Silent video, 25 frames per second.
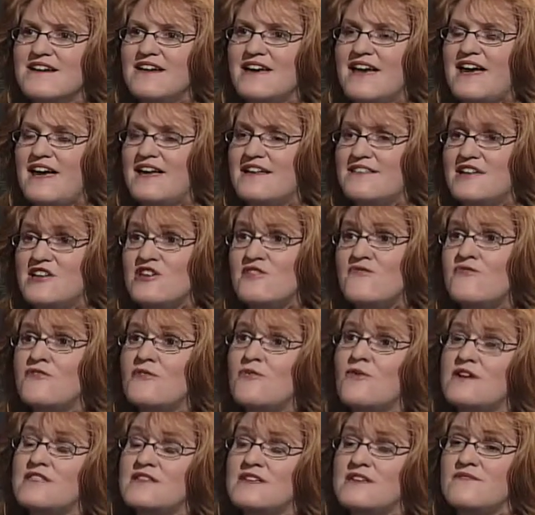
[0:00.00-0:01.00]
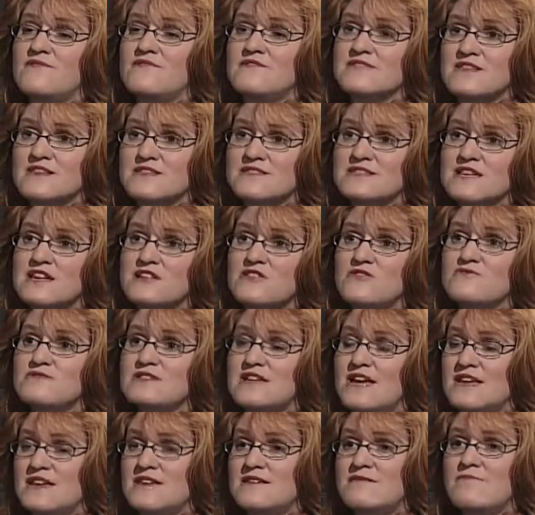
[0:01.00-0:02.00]
and if you want to even continue
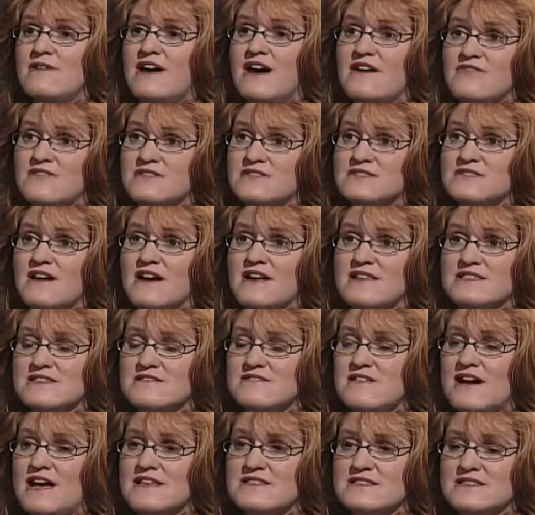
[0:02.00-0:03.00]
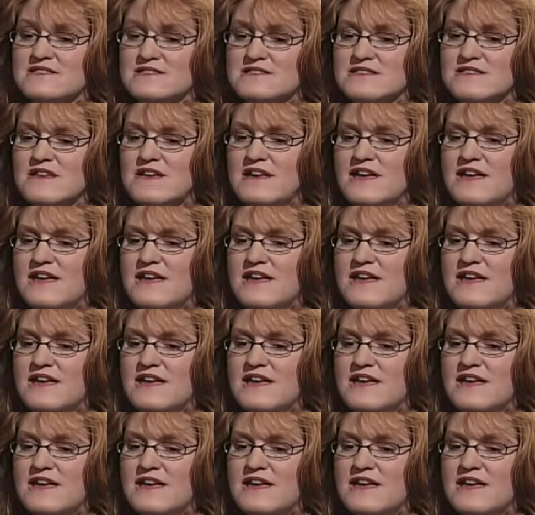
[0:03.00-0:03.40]
taking math and science classes.